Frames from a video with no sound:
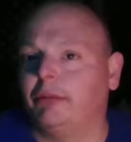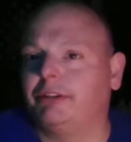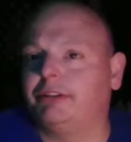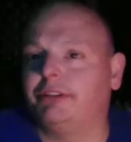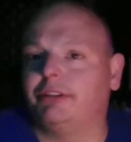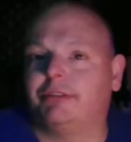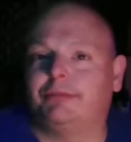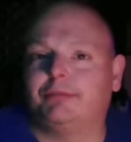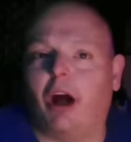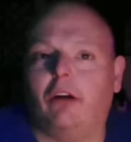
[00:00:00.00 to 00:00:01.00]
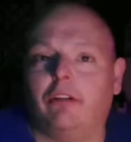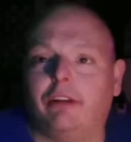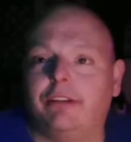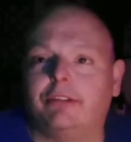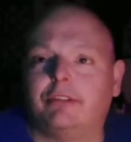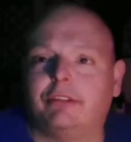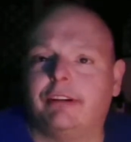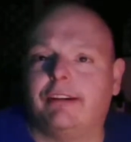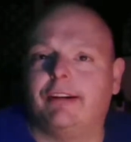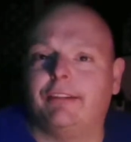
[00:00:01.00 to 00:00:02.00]
much just colonizing.
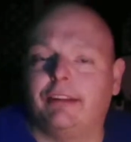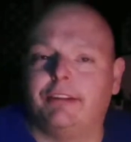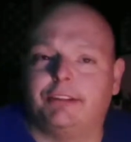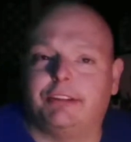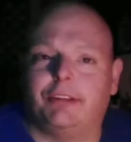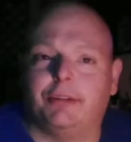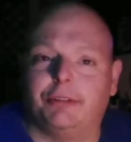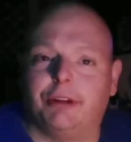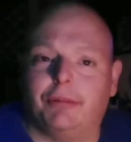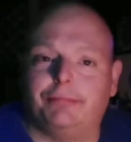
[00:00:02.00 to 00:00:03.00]
I just did those